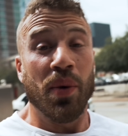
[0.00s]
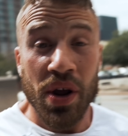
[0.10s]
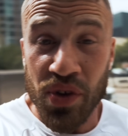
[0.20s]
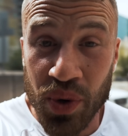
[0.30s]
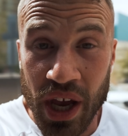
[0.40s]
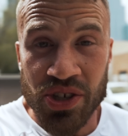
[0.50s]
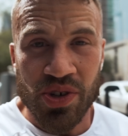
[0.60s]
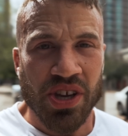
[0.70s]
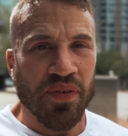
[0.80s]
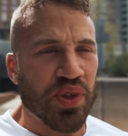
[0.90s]
And whenever you catch
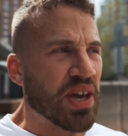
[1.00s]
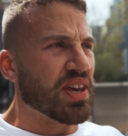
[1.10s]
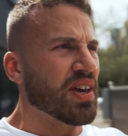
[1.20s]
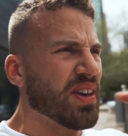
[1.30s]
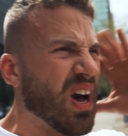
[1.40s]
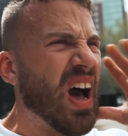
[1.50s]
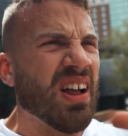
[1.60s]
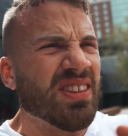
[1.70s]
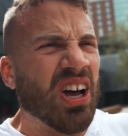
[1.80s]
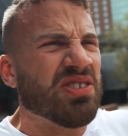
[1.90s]
yourself thinking,
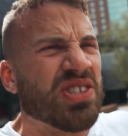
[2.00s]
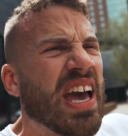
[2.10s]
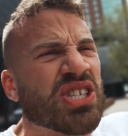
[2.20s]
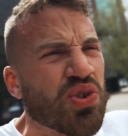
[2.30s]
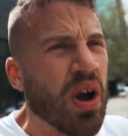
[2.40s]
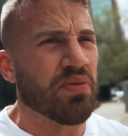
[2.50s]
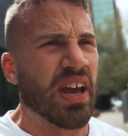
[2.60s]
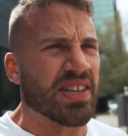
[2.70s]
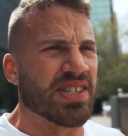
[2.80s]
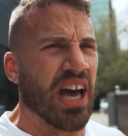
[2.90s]
I'll just ask her out
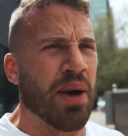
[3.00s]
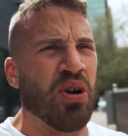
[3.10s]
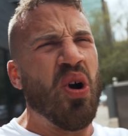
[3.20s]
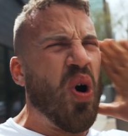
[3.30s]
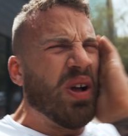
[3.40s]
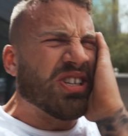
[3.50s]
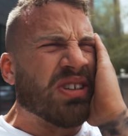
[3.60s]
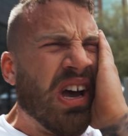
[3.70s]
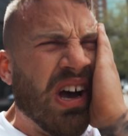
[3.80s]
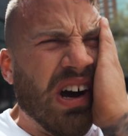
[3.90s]
next time, or oh,
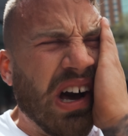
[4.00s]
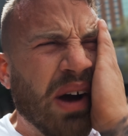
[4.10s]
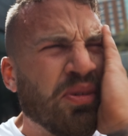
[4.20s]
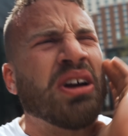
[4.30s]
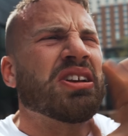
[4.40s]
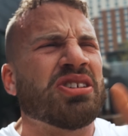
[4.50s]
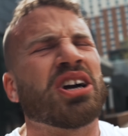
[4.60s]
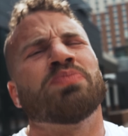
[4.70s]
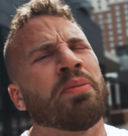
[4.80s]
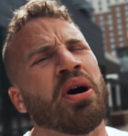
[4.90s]
I'm not gonna talk
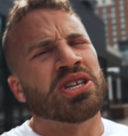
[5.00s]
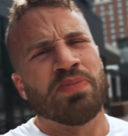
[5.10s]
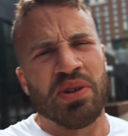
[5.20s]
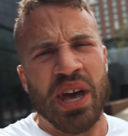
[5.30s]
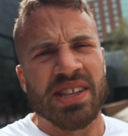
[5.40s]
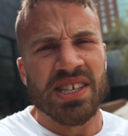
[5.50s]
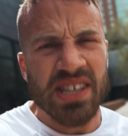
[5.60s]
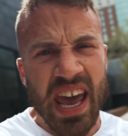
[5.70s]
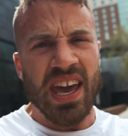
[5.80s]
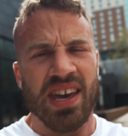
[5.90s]
to my boss about that
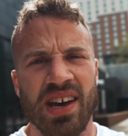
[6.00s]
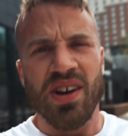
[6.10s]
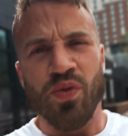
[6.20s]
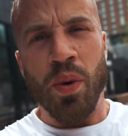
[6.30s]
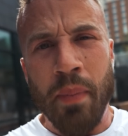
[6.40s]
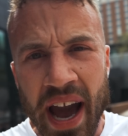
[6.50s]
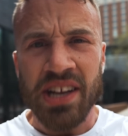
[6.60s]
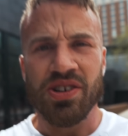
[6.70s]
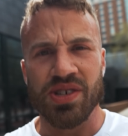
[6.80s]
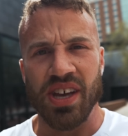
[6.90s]
today.
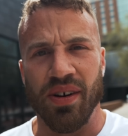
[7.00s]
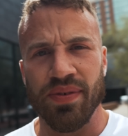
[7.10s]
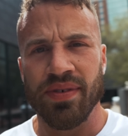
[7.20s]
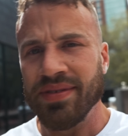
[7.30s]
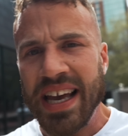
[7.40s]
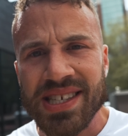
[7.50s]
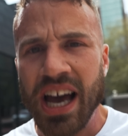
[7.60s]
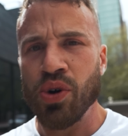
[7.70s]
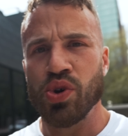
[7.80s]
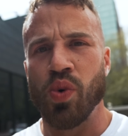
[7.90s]
Remind yourself, that's
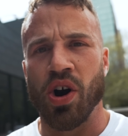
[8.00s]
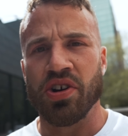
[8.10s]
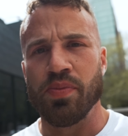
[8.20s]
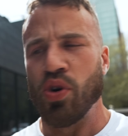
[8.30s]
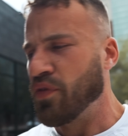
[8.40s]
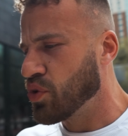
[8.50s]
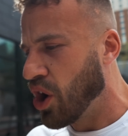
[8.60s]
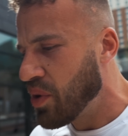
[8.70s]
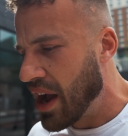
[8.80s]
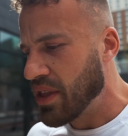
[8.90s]
not who you are anymore. If you
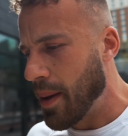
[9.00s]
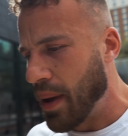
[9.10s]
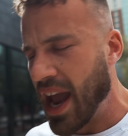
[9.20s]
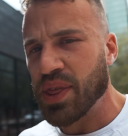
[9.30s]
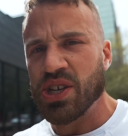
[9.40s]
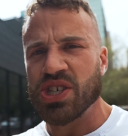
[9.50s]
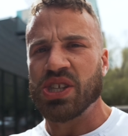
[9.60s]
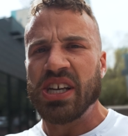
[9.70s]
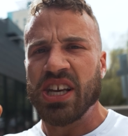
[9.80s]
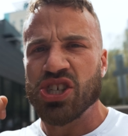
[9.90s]
go down that path, it's just
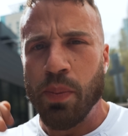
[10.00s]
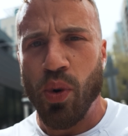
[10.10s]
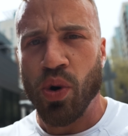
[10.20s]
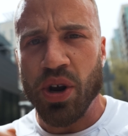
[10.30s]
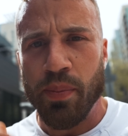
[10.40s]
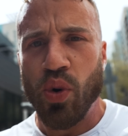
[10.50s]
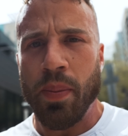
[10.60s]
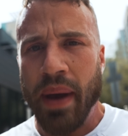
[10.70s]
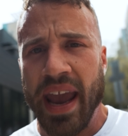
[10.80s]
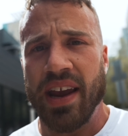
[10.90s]
leading to more and more
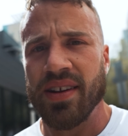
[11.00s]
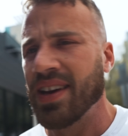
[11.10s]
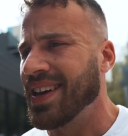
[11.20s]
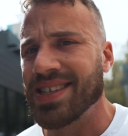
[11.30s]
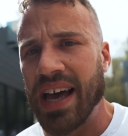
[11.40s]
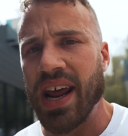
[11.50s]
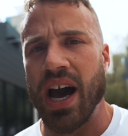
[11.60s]
pain. It's not an